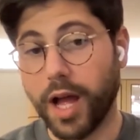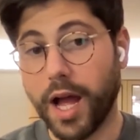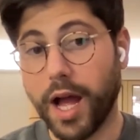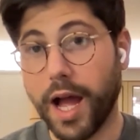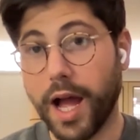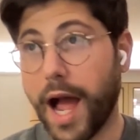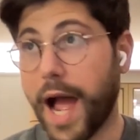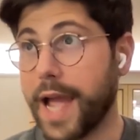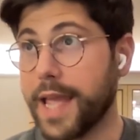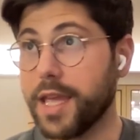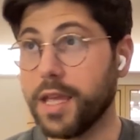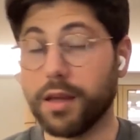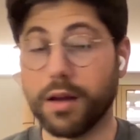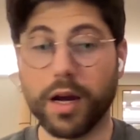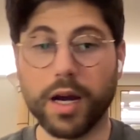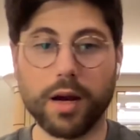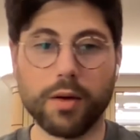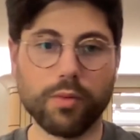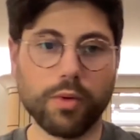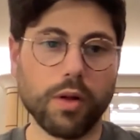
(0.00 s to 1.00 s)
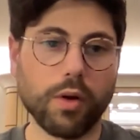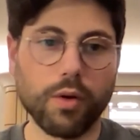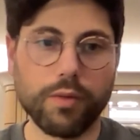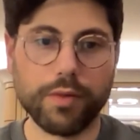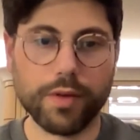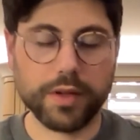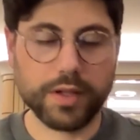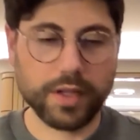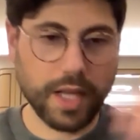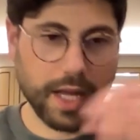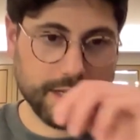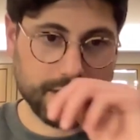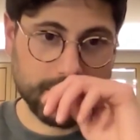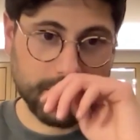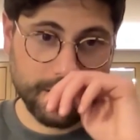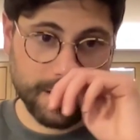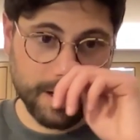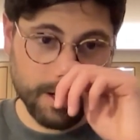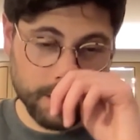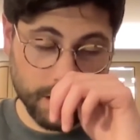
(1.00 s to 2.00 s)
Uh, uh, well, over the last
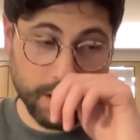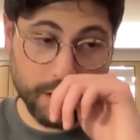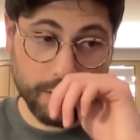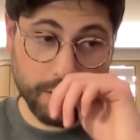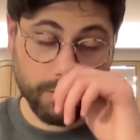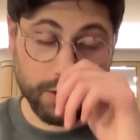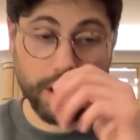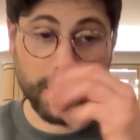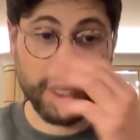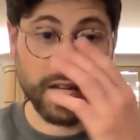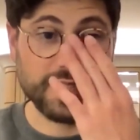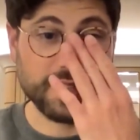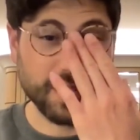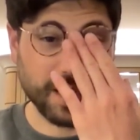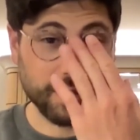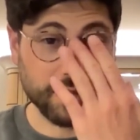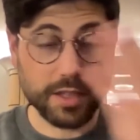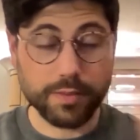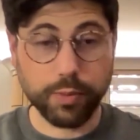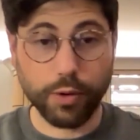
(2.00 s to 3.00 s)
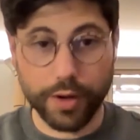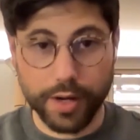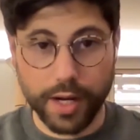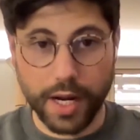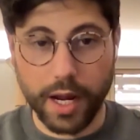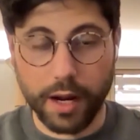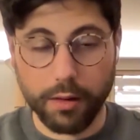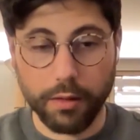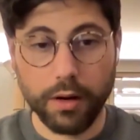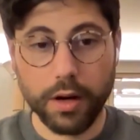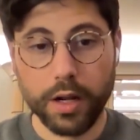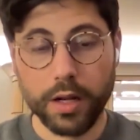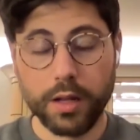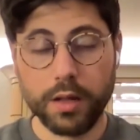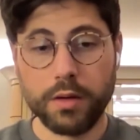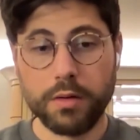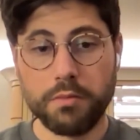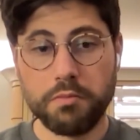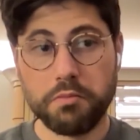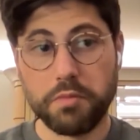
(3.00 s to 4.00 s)
10 years, I think you've realized at this point now
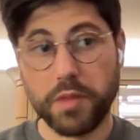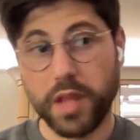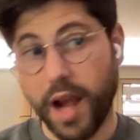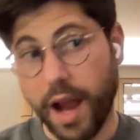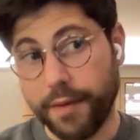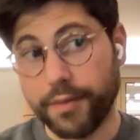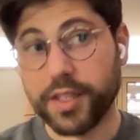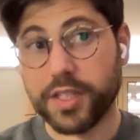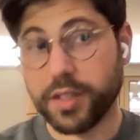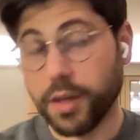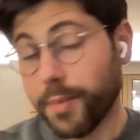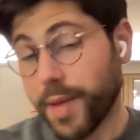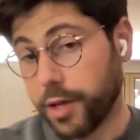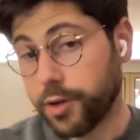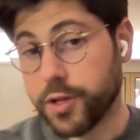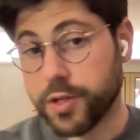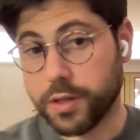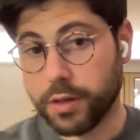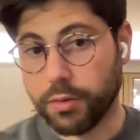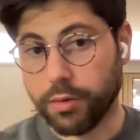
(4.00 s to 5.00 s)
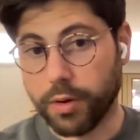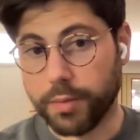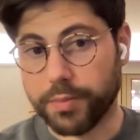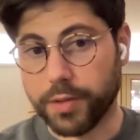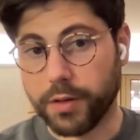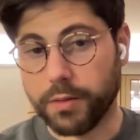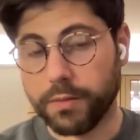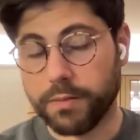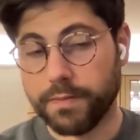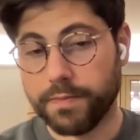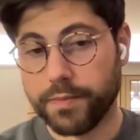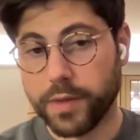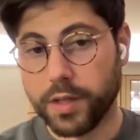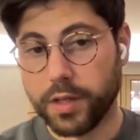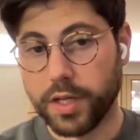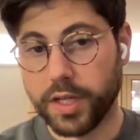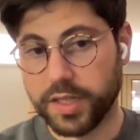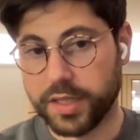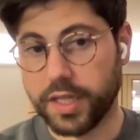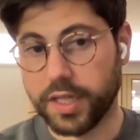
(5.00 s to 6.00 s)
that having some allocation of crypto
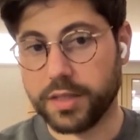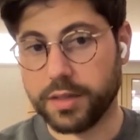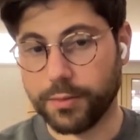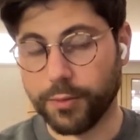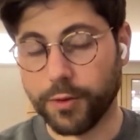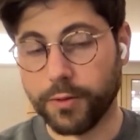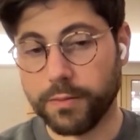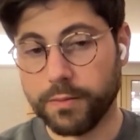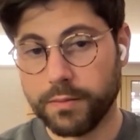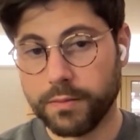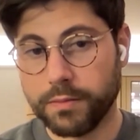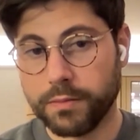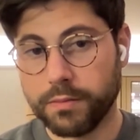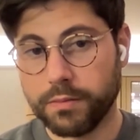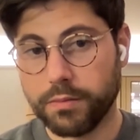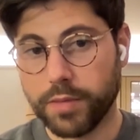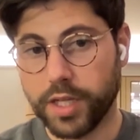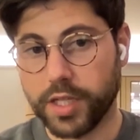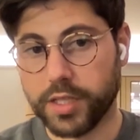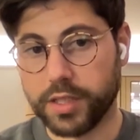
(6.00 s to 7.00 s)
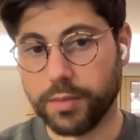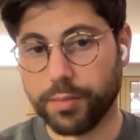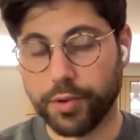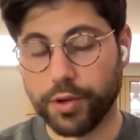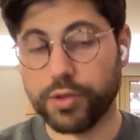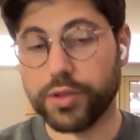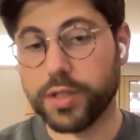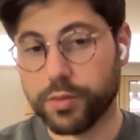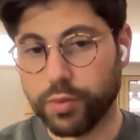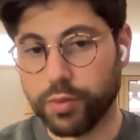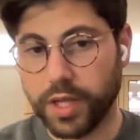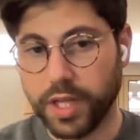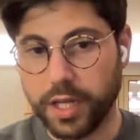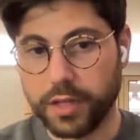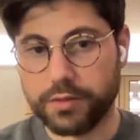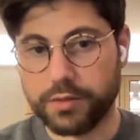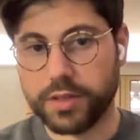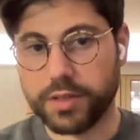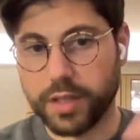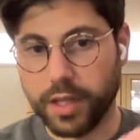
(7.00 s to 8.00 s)
is sensible because it produces really
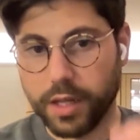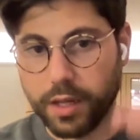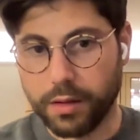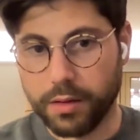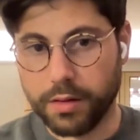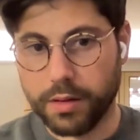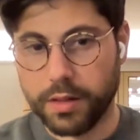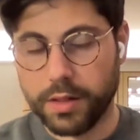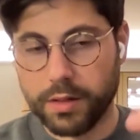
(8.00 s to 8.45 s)
interesting